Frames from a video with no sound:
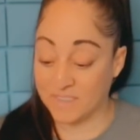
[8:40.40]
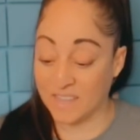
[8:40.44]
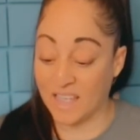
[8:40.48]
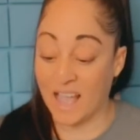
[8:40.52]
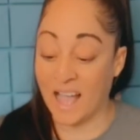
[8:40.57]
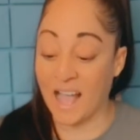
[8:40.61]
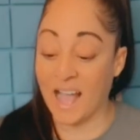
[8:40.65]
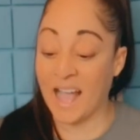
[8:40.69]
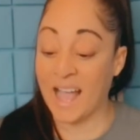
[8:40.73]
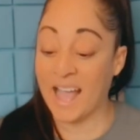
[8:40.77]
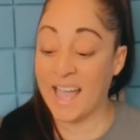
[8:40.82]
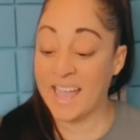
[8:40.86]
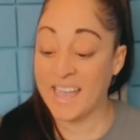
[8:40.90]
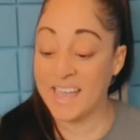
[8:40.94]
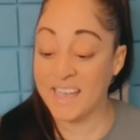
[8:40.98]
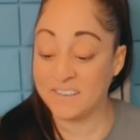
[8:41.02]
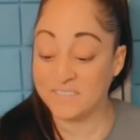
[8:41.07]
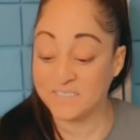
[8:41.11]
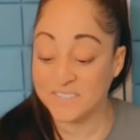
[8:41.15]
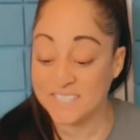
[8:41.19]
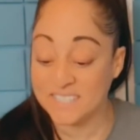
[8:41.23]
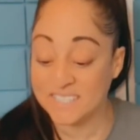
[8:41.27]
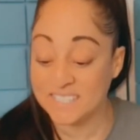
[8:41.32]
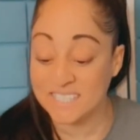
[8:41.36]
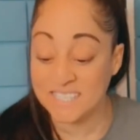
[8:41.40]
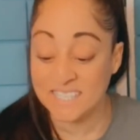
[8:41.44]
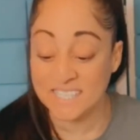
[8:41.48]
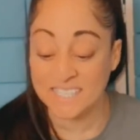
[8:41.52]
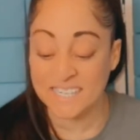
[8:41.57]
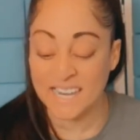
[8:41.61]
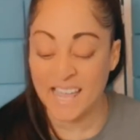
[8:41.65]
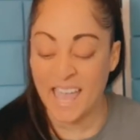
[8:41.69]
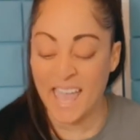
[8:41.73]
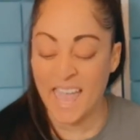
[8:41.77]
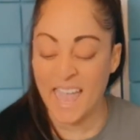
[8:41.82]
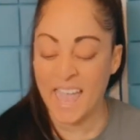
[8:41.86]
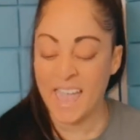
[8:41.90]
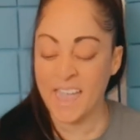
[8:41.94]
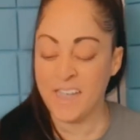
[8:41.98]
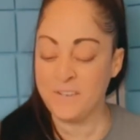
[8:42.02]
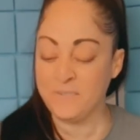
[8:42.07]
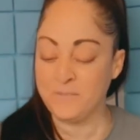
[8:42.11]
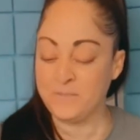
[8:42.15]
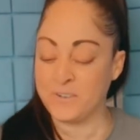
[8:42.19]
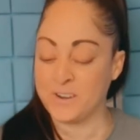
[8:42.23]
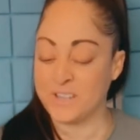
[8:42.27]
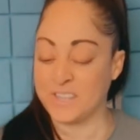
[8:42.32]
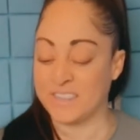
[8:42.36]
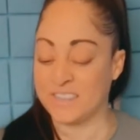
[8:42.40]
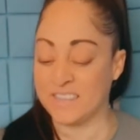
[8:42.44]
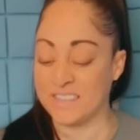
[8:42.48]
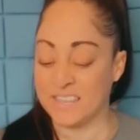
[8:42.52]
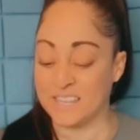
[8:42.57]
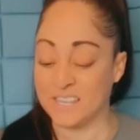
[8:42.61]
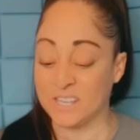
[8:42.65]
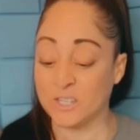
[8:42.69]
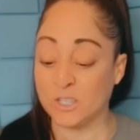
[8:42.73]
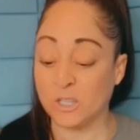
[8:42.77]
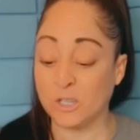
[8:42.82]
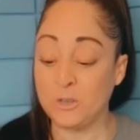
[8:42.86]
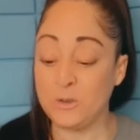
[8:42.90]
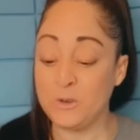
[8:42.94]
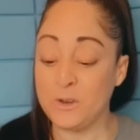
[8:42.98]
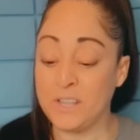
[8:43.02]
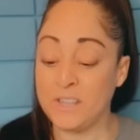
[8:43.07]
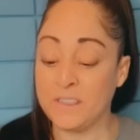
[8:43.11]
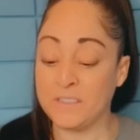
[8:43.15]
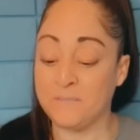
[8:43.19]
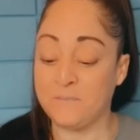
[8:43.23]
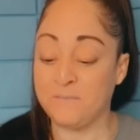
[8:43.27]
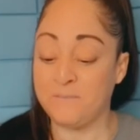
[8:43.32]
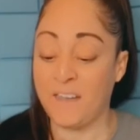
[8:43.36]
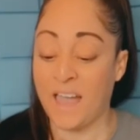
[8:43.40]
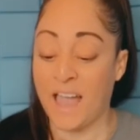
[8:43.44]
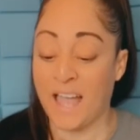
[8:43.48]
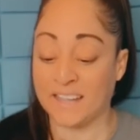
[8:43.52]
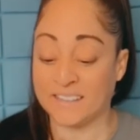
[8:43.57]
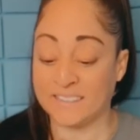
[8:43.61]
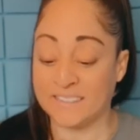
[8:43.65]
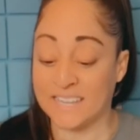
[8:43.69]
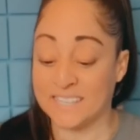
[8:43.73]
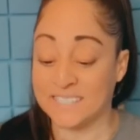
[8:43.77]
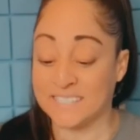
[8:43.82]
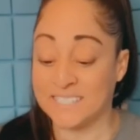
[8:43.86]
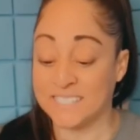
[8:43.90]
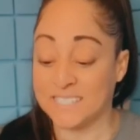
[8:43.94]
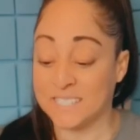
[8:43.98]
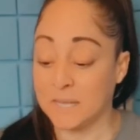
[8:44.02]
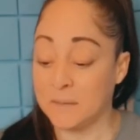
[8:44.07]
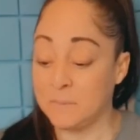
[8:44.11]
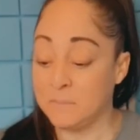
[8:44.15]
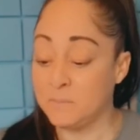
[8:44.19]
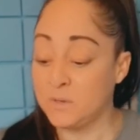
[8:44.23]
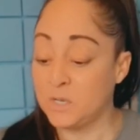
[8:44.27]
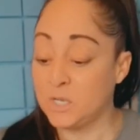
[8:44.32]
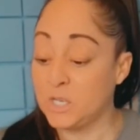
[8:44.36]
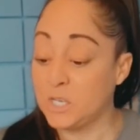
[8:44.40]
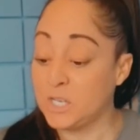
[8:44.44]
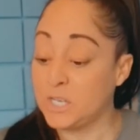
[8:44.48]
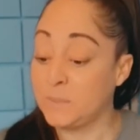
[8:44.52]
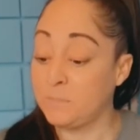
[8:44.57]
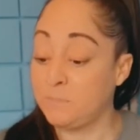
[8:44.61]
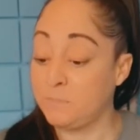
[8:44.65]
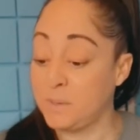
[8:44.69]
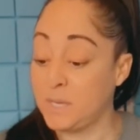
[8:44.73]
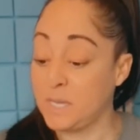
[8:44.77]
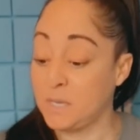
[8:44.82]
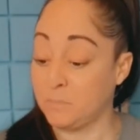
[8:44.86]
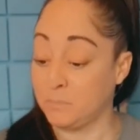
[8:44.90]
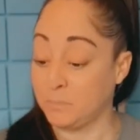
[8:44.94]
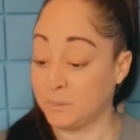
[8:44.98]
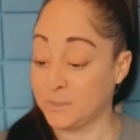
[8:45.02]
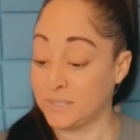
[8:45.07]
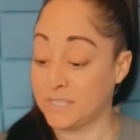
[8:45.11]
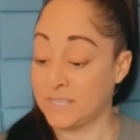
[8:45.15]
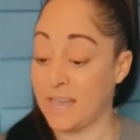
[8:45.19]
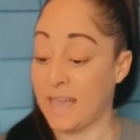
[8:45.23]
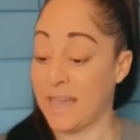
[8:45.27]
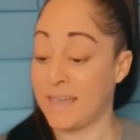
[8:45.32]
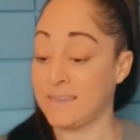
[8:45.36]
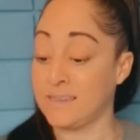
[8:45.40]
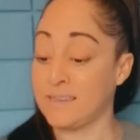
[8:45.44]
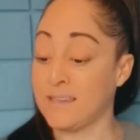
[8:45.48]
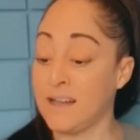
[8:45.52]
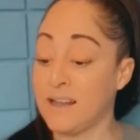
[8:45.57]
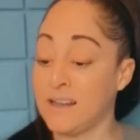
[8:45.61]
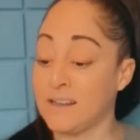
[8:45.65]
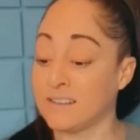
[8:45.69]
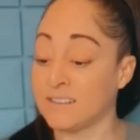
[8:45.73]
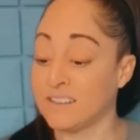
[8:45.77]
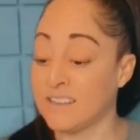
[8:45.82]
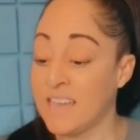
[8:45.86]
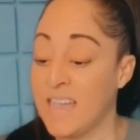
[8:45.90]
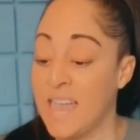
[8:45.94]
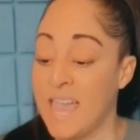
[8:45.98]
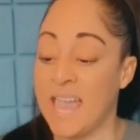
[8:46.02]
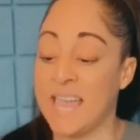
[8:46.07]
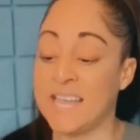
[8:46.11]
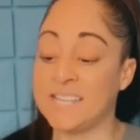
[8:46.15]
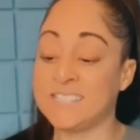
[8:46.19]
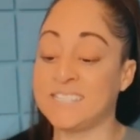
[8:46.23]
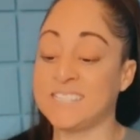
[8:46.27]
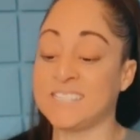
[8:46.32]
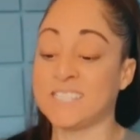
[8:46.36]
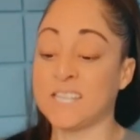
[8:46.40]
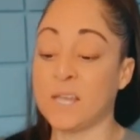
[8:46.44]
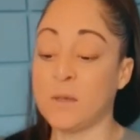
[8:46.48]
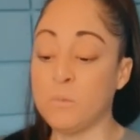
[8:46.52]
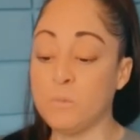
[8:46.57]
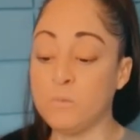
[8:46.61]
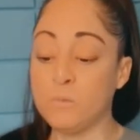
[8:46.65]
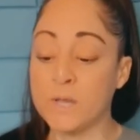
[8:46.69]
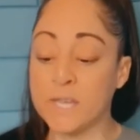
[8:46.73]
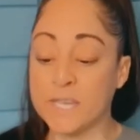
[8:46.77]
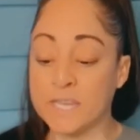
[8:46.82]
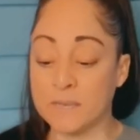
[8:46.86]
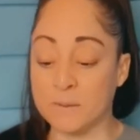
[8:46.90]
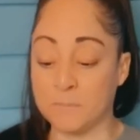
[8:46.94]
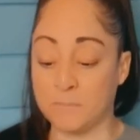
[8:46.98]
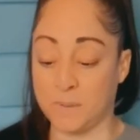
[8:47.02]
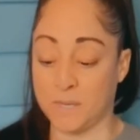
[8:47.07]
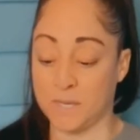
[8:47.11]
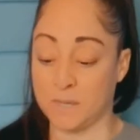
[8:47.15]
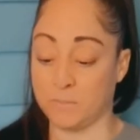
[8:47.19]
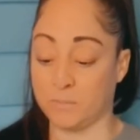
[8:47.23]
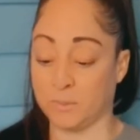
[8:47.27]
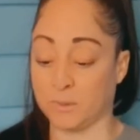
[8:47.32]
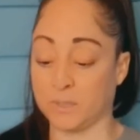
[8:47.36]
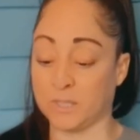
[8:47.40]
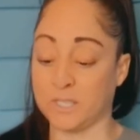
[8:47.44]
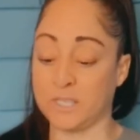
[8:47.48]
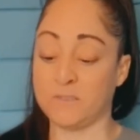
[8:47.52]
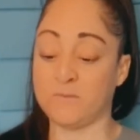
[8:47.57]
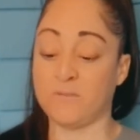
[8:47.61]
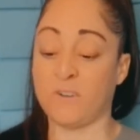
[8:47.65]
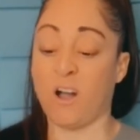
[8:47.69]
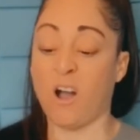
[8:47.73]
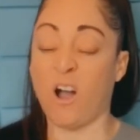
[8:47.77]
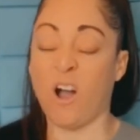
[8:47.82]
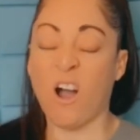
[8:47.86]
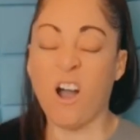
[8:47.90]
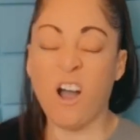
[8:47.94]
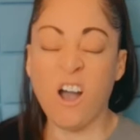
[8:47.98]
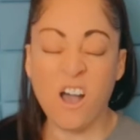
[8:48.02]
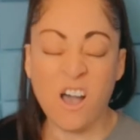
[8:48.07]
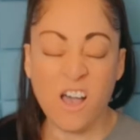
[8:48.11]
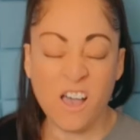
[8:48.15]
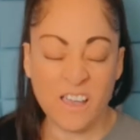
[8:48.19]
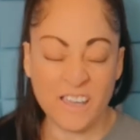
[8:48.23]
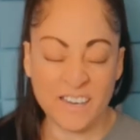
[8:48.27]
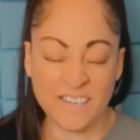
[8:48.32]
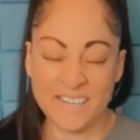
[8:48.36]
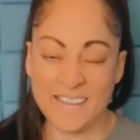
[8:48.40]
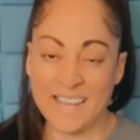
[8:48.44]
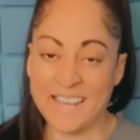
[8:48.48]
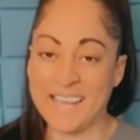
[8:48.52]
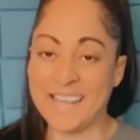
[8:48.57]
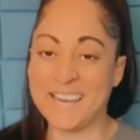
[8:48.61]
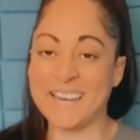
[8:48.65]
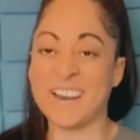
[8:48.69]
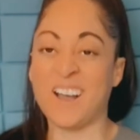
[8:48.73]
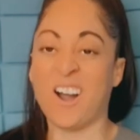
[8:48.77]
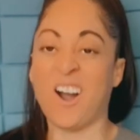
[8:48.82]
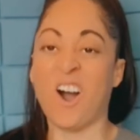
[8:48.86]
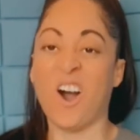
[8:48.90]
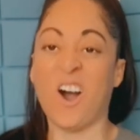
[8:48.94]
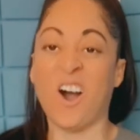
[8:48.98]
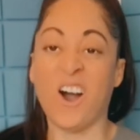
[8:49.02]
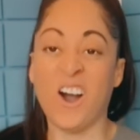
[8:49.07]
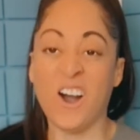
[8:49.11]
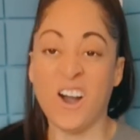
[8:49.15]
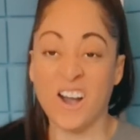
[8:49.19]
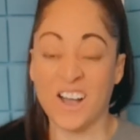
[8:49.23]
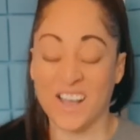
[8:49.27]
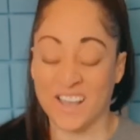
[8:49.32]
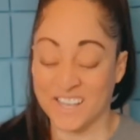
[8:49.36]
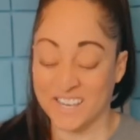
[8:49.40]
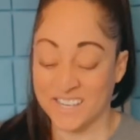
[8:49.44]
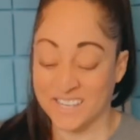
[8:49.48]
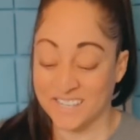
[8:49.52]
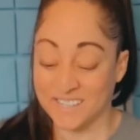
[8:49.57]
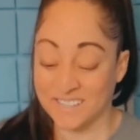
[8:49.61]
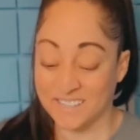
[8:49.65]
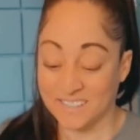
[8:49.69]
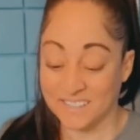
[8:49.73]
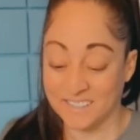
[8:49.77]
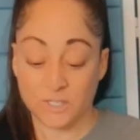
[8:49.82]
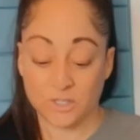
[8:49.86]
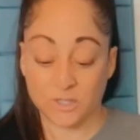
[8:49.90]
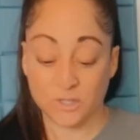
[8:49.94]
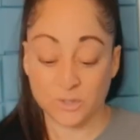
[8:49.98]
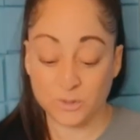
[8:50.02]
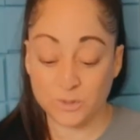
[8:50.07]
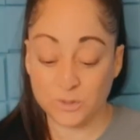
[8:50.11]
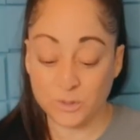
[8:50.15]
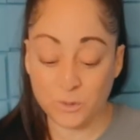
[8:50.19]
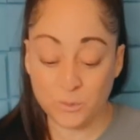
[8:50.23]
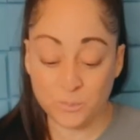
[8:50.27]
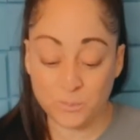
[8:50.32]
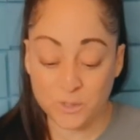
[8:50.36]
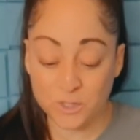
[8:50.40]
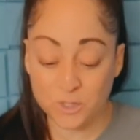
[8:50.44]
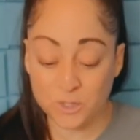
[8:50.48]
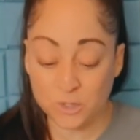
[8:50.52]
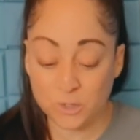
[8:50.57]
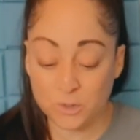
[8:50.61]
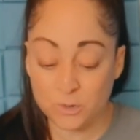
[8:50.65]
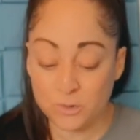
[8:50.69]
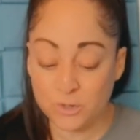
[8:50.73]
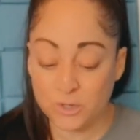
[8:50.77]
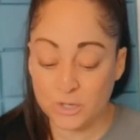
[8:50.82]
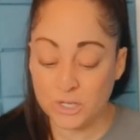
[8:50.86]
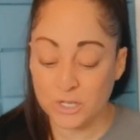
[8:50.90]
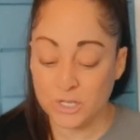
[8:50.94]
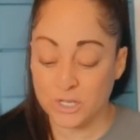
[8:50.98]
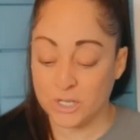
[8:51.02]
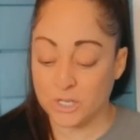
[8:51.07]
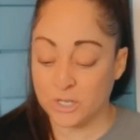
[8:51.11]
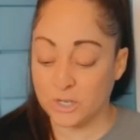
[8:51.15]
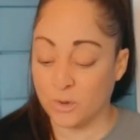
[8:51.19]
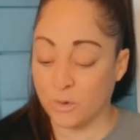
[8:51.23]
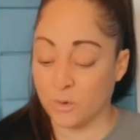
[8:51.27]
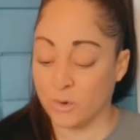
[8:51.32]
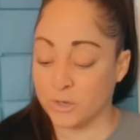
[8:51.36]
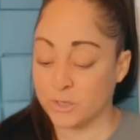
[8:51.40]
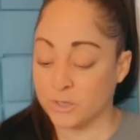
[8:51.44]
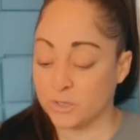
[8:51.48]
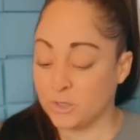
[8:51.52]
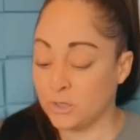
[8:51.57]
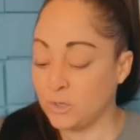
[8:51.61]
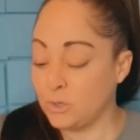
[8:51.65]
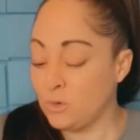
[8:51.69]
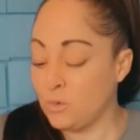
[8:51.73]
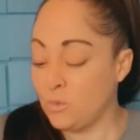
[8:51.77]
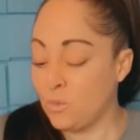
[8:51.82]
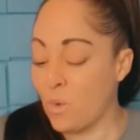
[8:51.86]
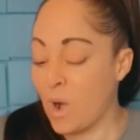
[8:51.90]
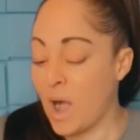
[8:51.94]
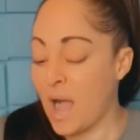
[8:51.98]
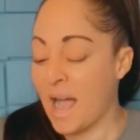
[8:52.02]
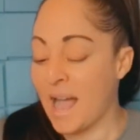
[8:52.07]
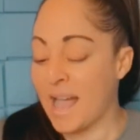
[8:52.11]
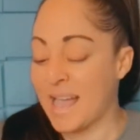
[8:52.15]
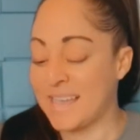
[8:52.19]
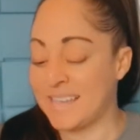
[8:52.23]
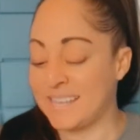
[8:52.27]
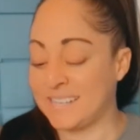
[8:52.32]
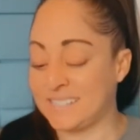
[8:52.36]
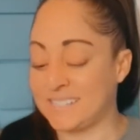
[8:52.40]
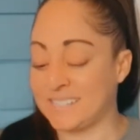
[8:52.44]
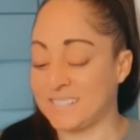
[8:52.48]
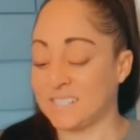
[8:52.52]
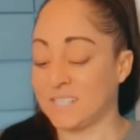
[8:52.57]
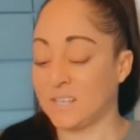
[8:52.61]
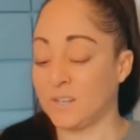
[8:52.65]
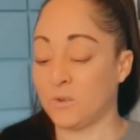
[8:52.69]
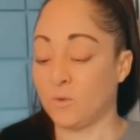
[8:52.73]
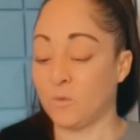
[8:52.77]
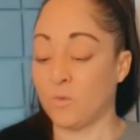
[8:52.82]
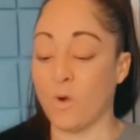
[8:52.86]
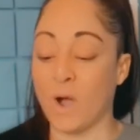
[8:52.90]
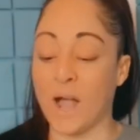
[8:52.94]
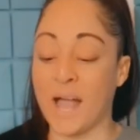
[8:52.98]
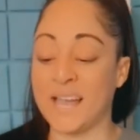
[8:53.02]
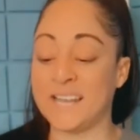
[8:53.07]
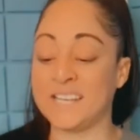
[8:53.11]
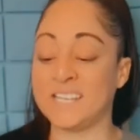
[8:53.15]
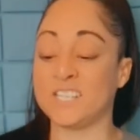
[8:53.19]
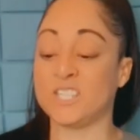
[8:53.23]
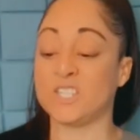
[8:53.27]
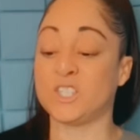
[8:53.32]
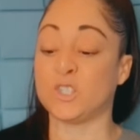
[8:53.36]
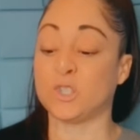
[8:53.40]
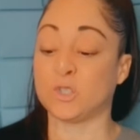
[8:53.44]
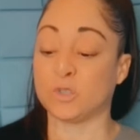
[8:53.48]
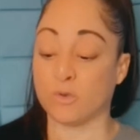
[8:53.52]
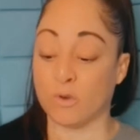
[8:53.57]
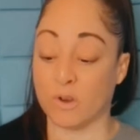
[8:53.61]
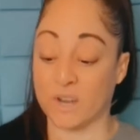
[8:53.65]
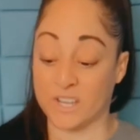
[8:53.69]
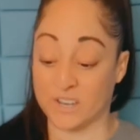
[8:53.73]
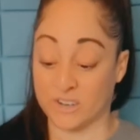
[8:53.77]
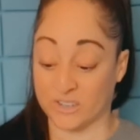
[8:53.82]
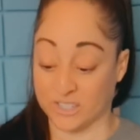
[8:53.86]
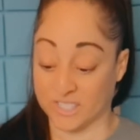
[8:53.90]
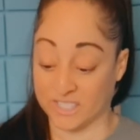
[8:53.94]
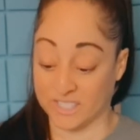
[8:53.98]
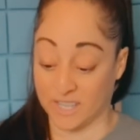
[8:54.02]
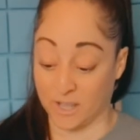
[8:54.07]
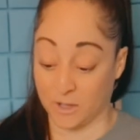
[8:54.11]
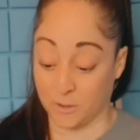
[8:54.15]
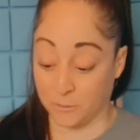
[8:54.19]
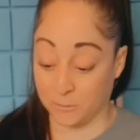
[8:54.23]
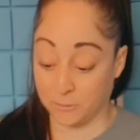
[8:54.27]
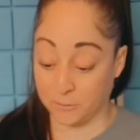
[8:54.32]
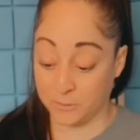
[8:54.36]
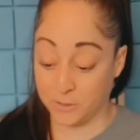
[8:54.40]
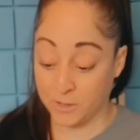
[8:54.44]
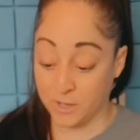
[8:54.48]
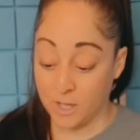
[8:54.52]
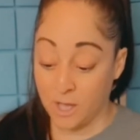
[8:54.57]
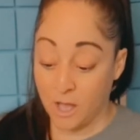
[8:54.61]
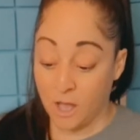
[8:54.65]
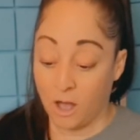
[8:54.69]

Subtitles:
I have seen everything, including the fact that some good people die young and some wicked people live on and on. So don't be too good or too wise. Why destroy yourself?